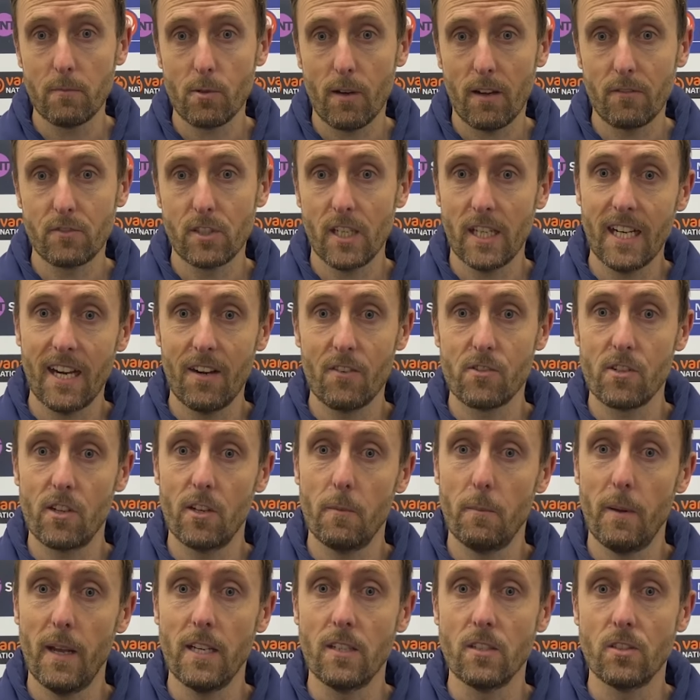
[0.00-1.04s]
To have JR on
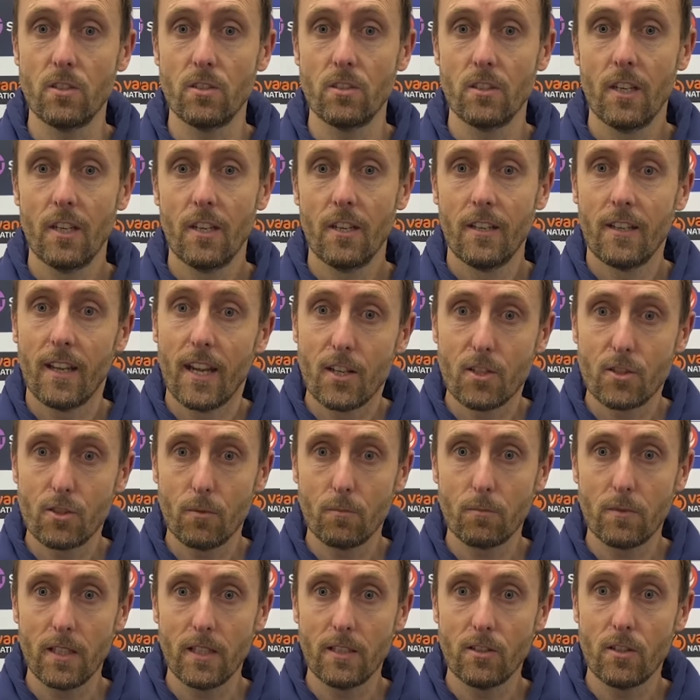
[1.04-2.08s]
the bench is
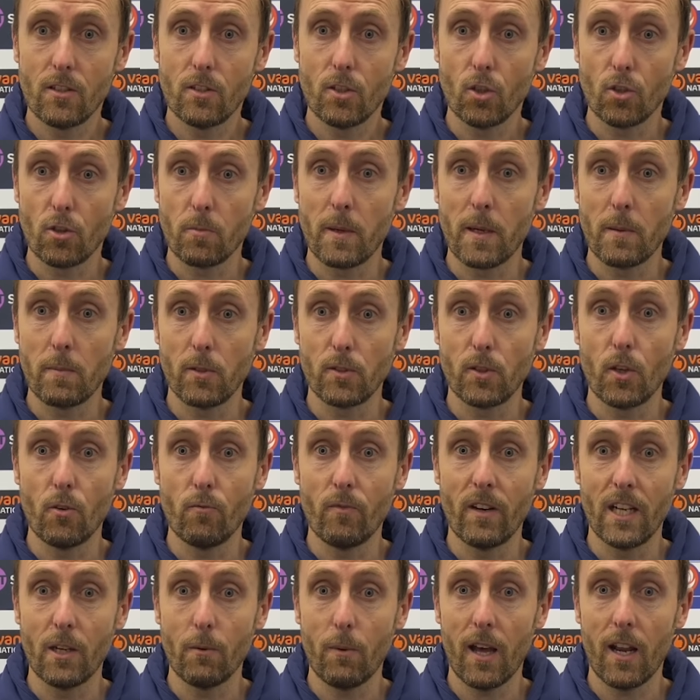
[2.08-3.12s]
something the other people do
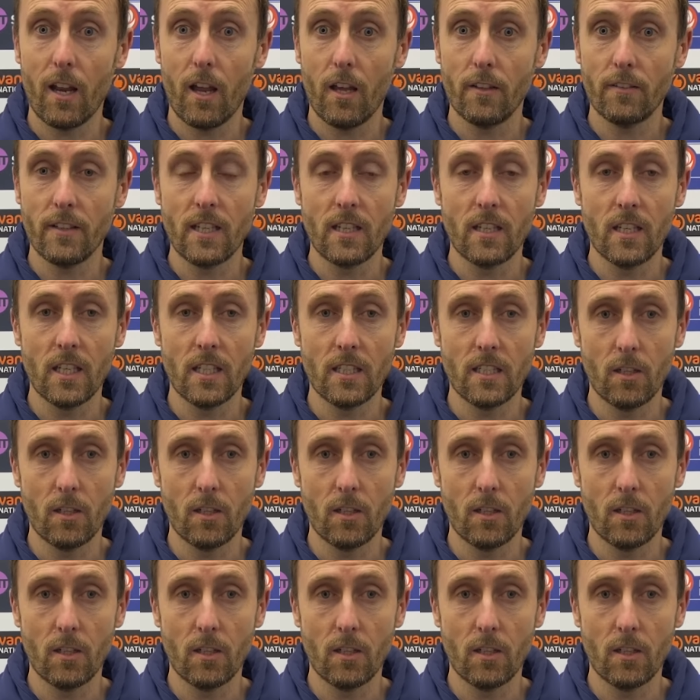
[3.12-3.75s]
really well, aren't they?